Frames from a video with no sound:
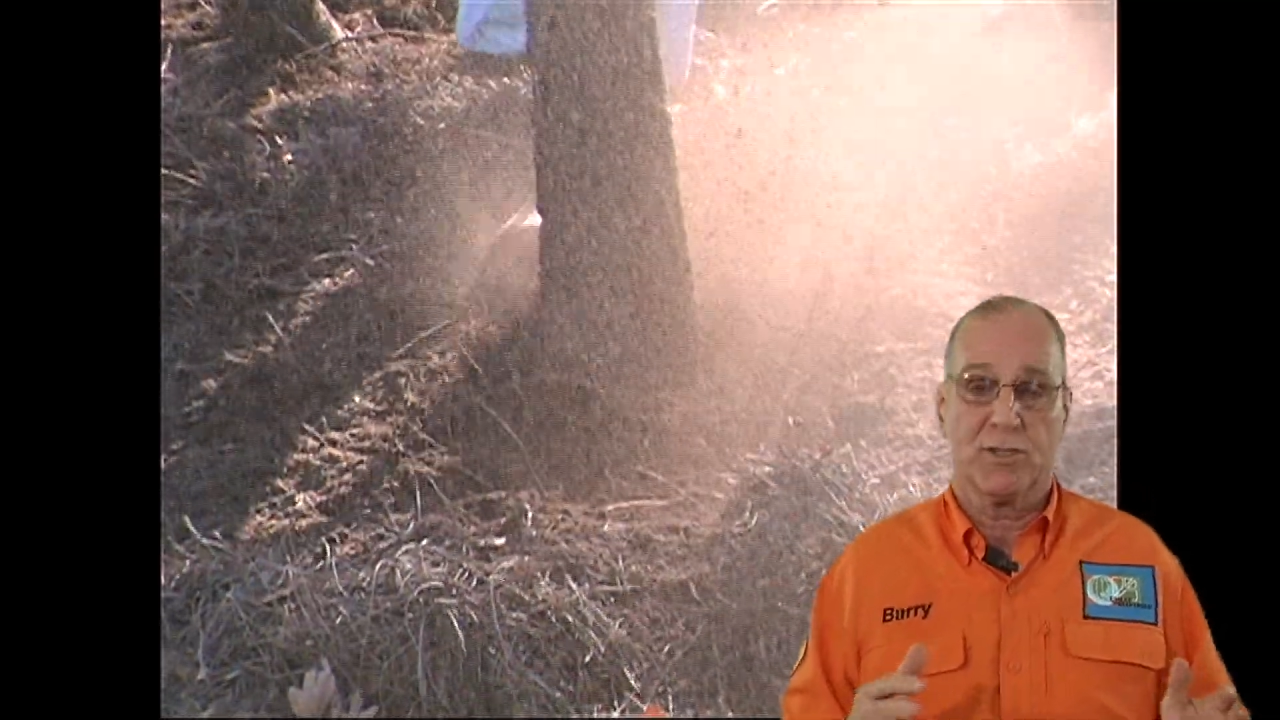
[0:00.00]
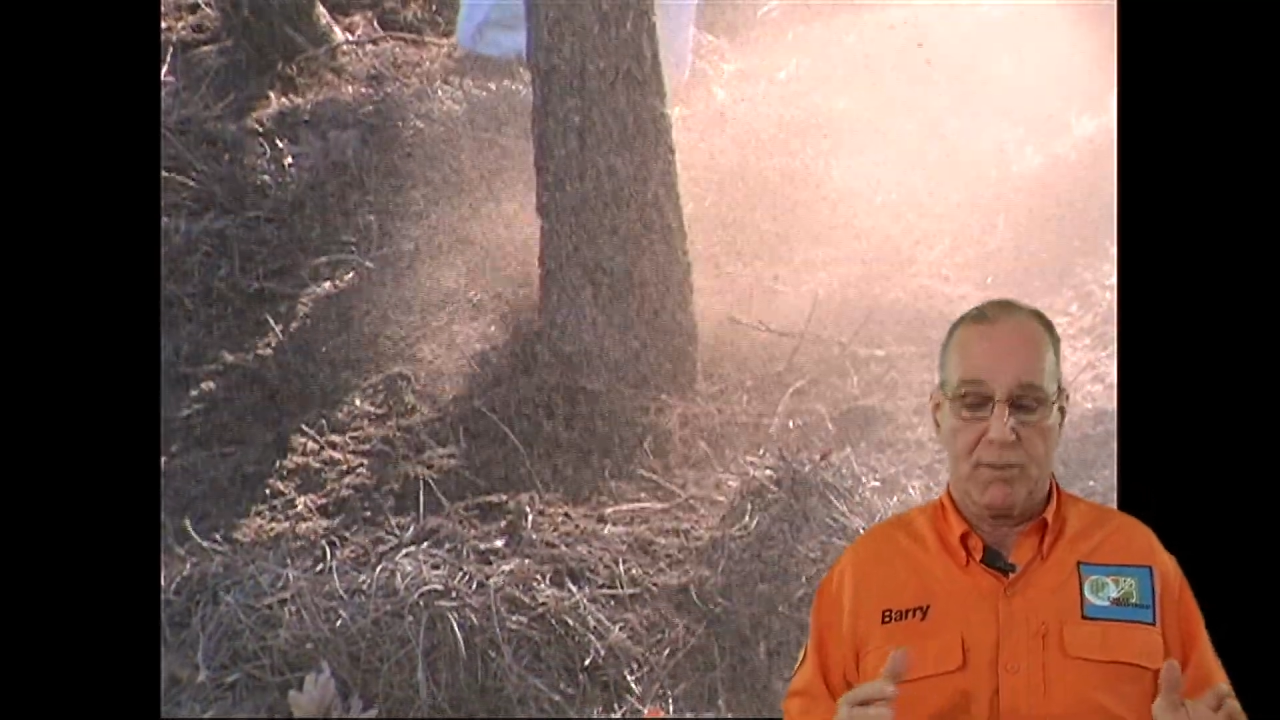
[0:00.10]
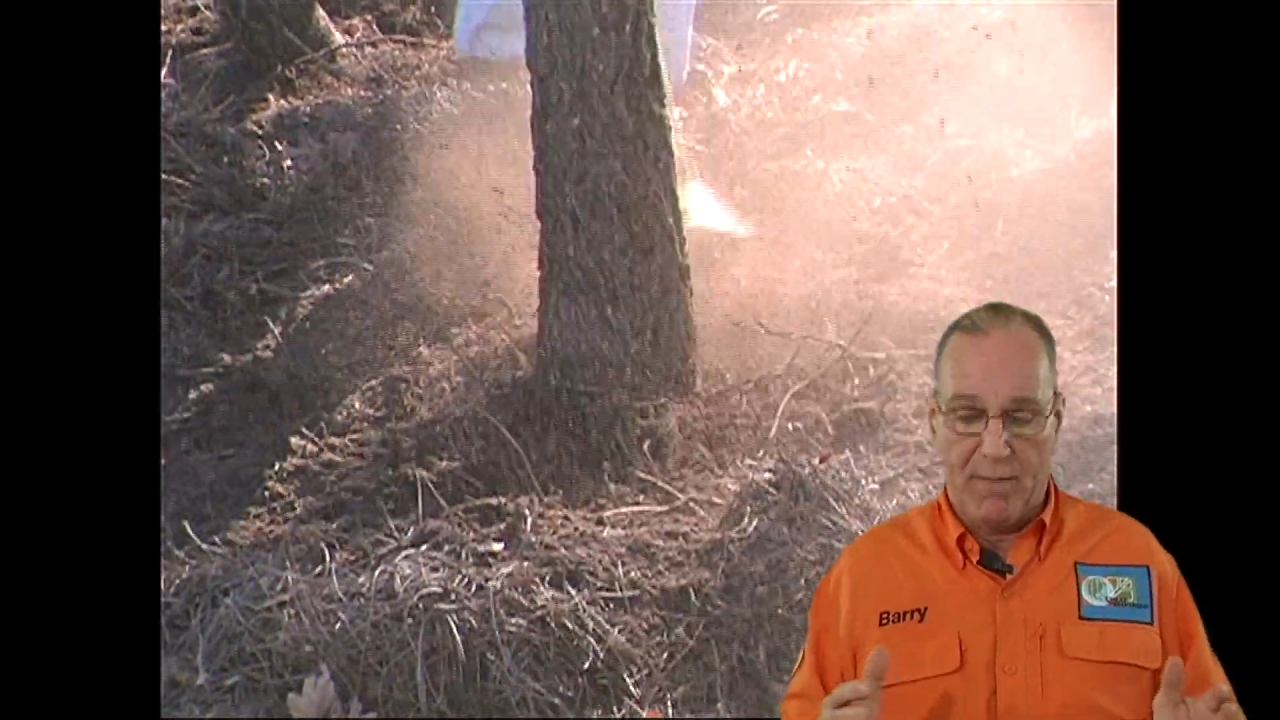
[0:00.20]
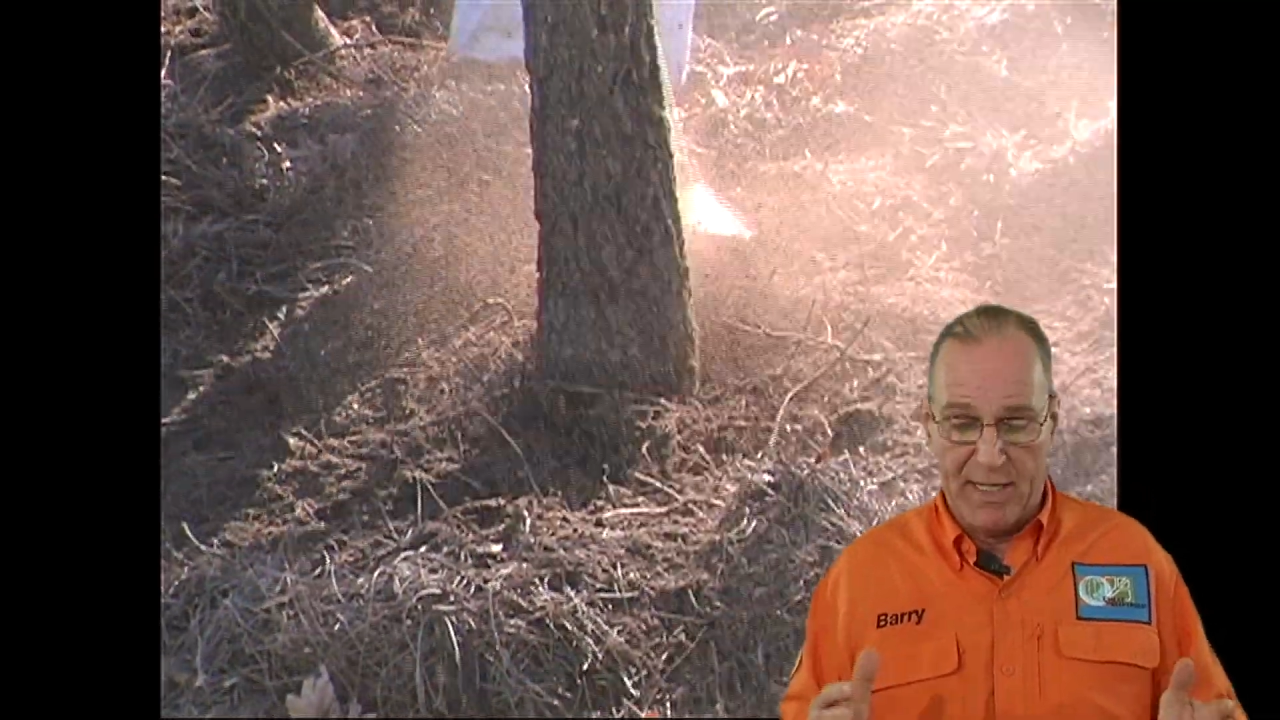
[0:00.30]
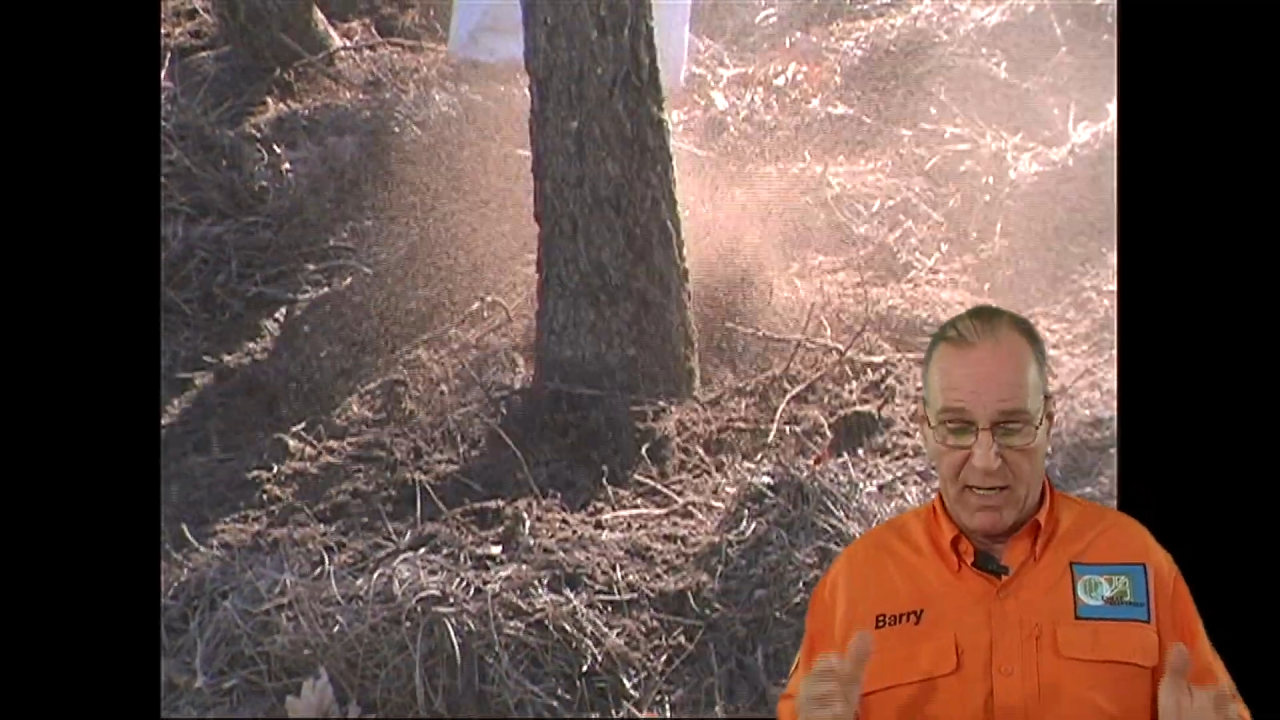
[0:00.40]
to
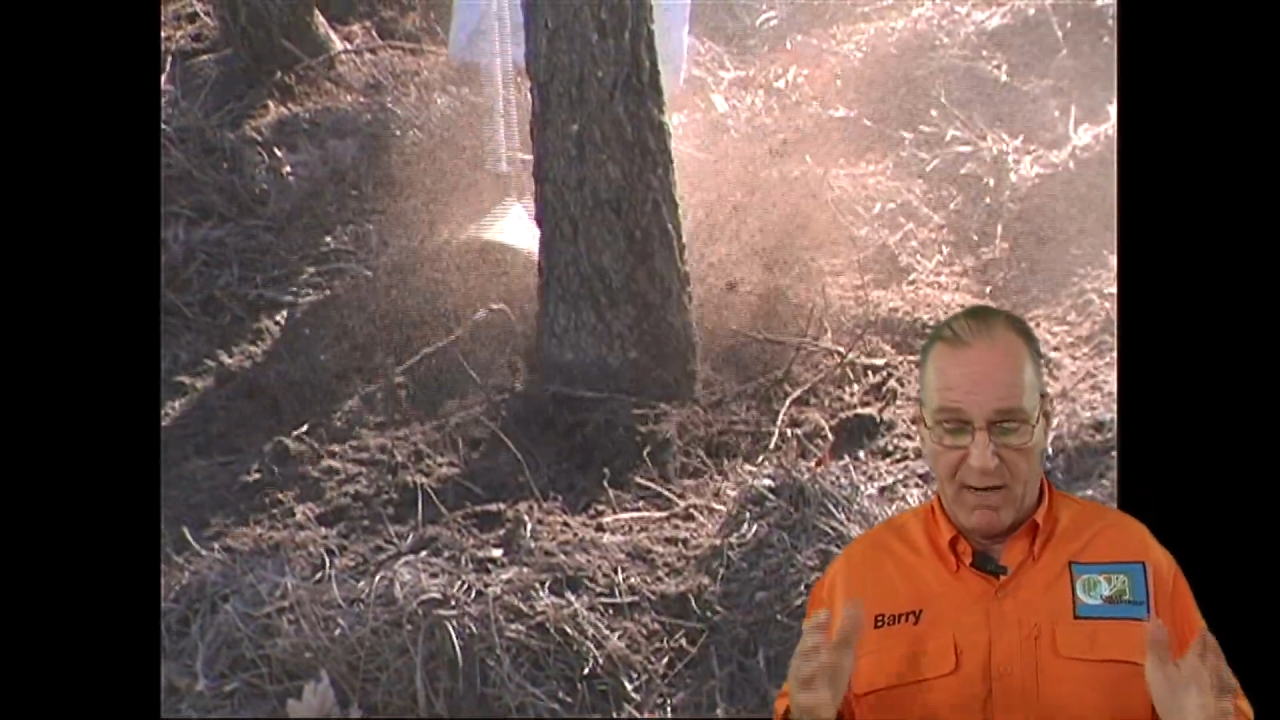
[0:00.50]
make